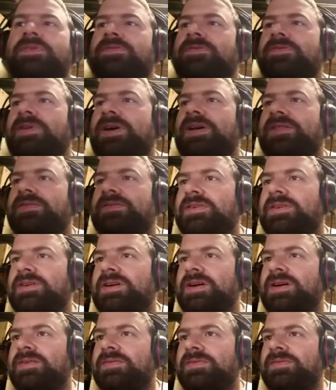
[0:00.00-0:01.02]

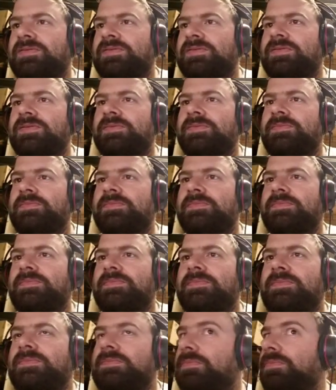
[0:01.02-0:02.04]
So we
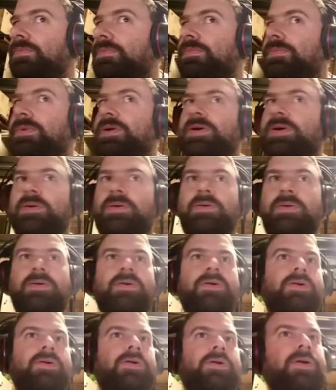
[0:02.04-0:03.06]
need to
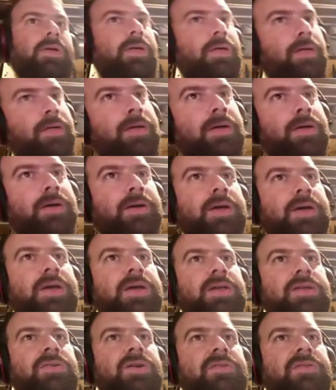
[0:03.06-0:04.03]
flatten it out.